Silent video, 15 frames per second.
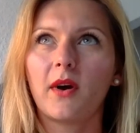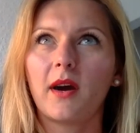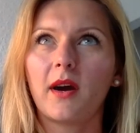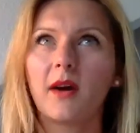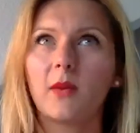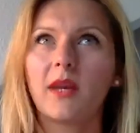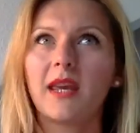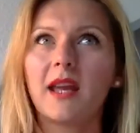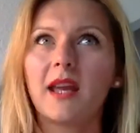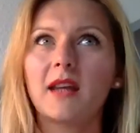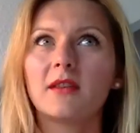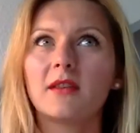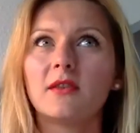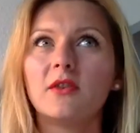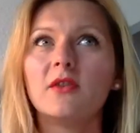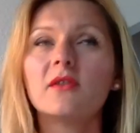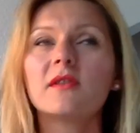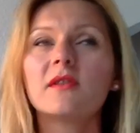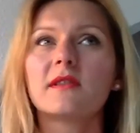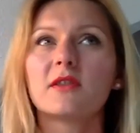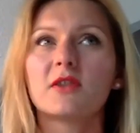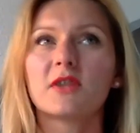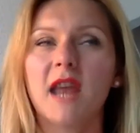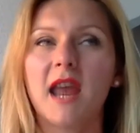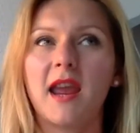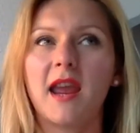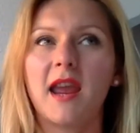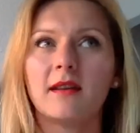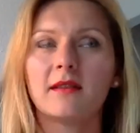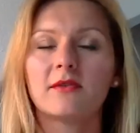we can use the
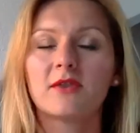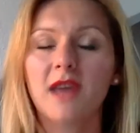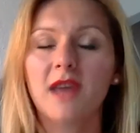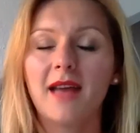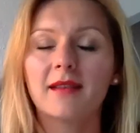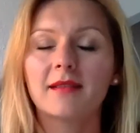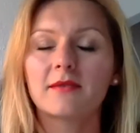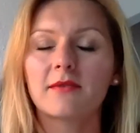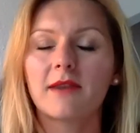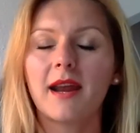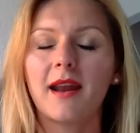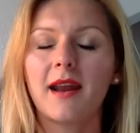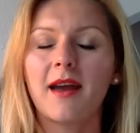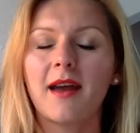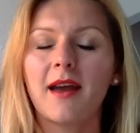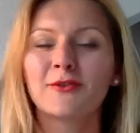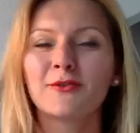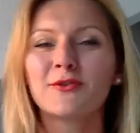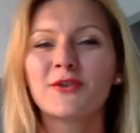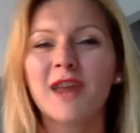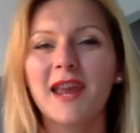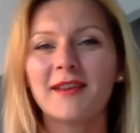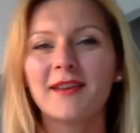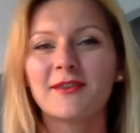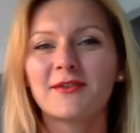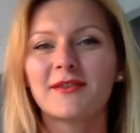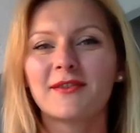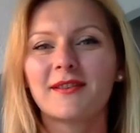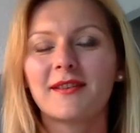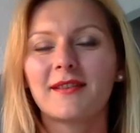chance right now to
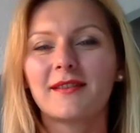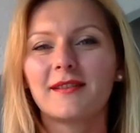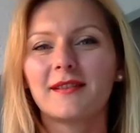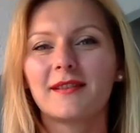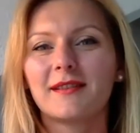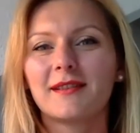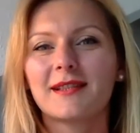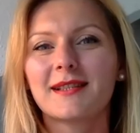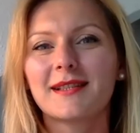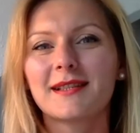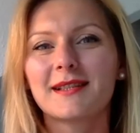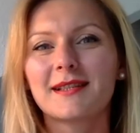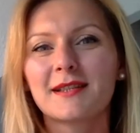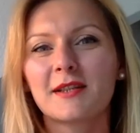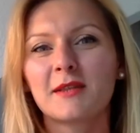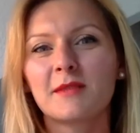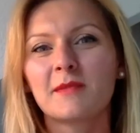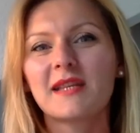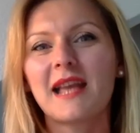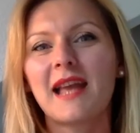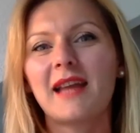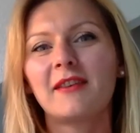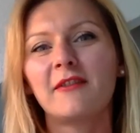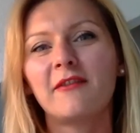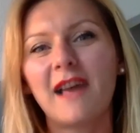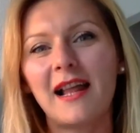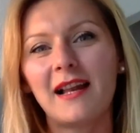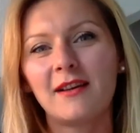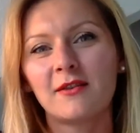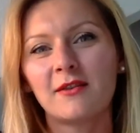change the systems and the
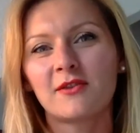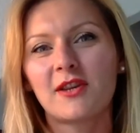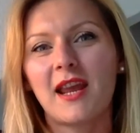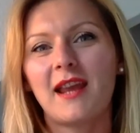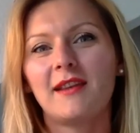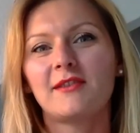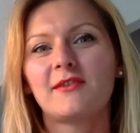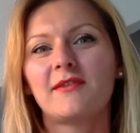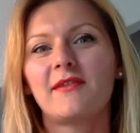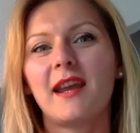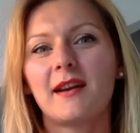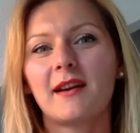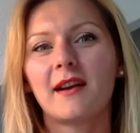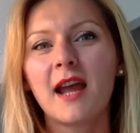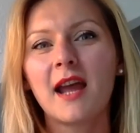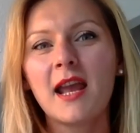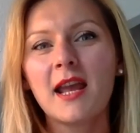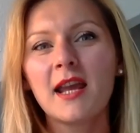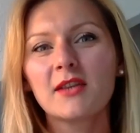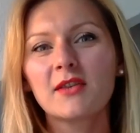value change there. Mm-hmm.